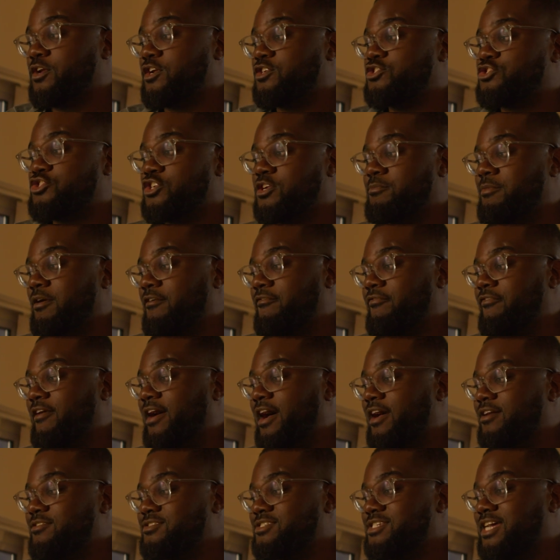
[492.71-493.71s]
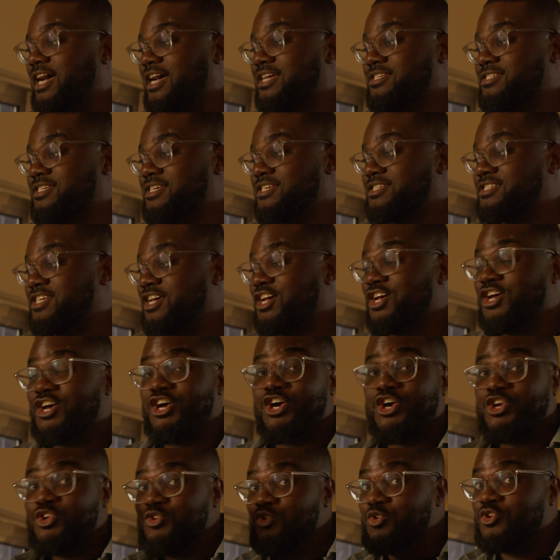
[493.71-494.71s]
concerned about file sizes,
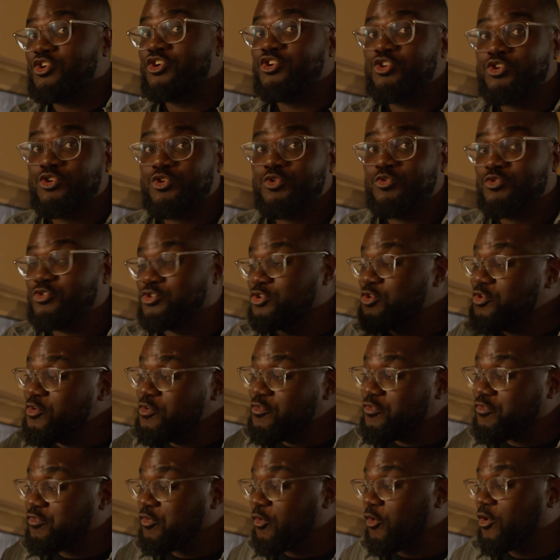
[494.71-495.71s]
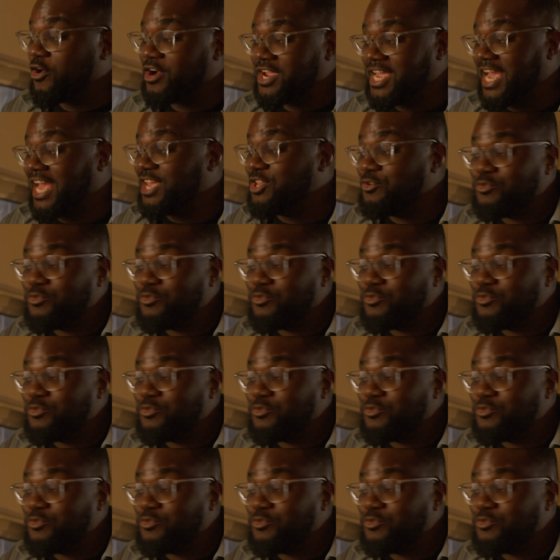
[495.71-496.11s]
you can do 4K.